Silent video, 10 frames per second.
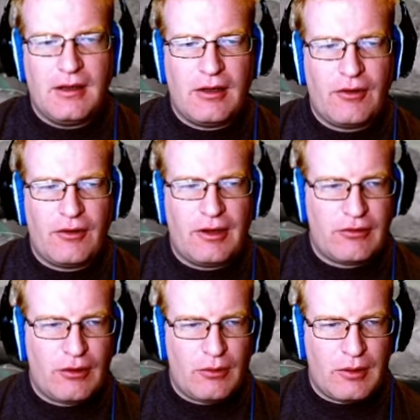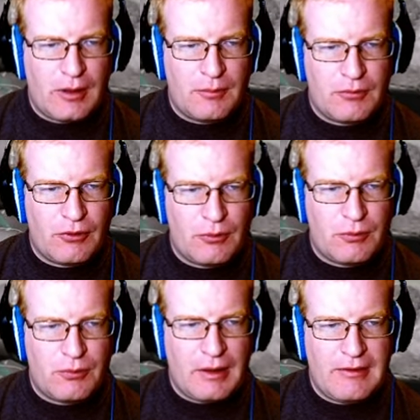All right, so um, so
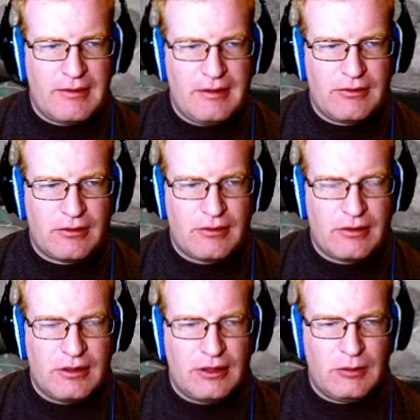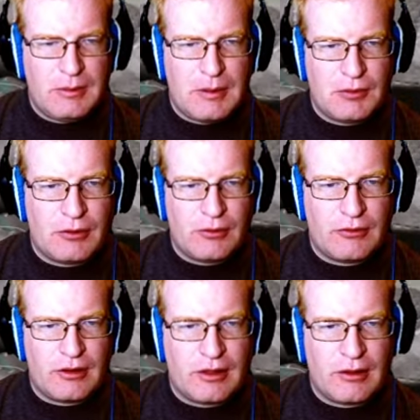as these are continuing to be
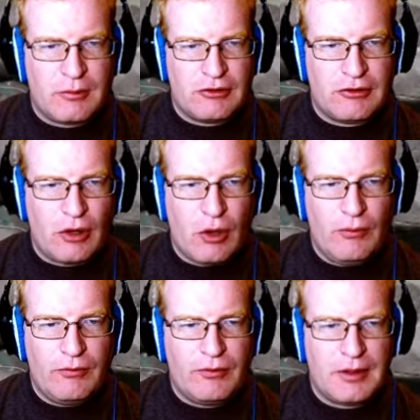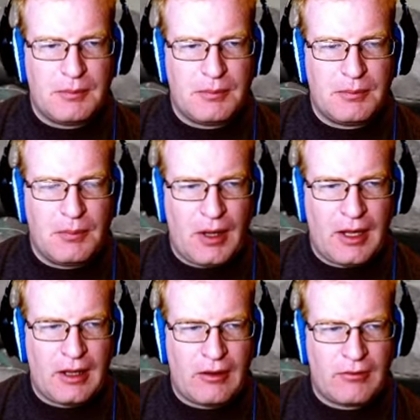produced, uh, we should hopefully
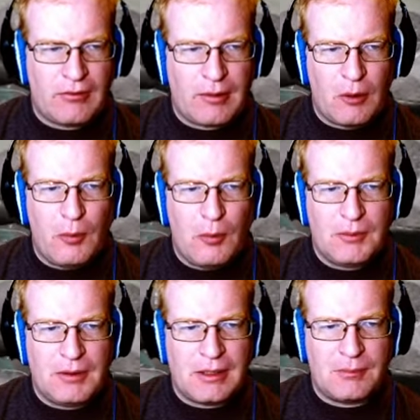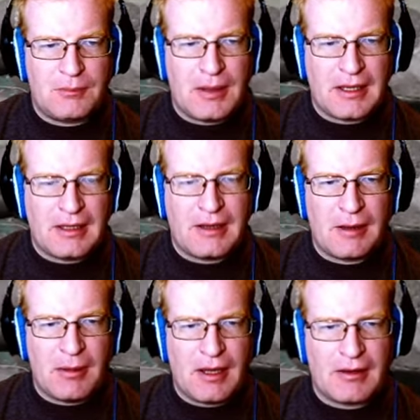have. I'm hoping we get them back into
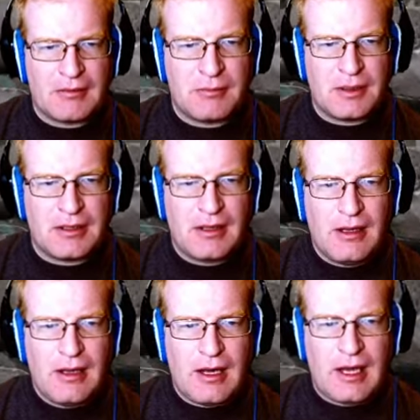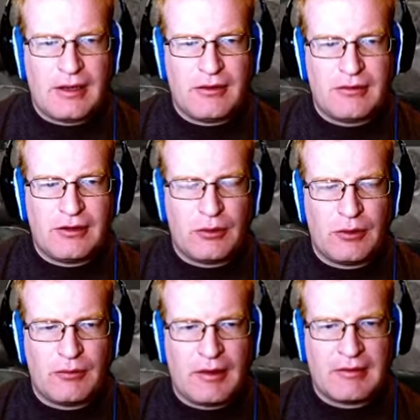that box, but I honestly don't
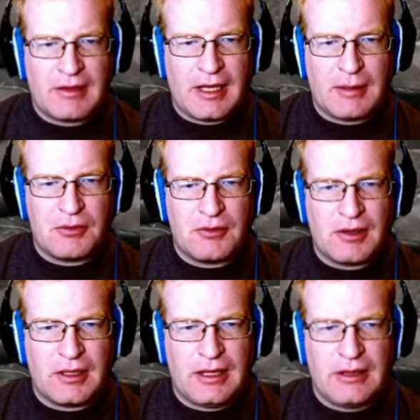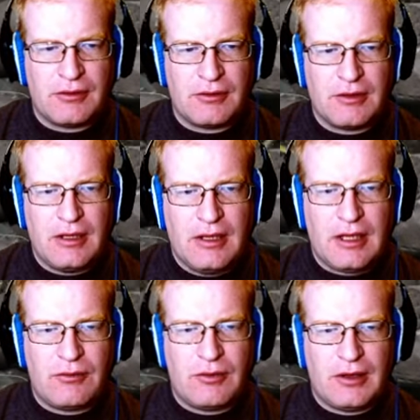know if that's going to happen or not either.
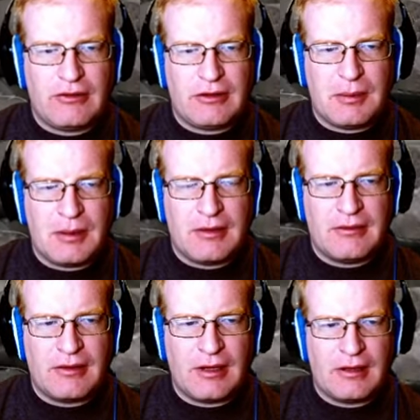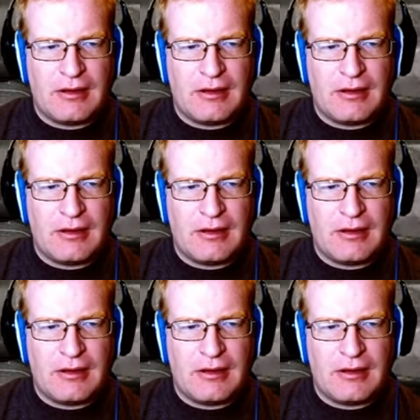It really just depends on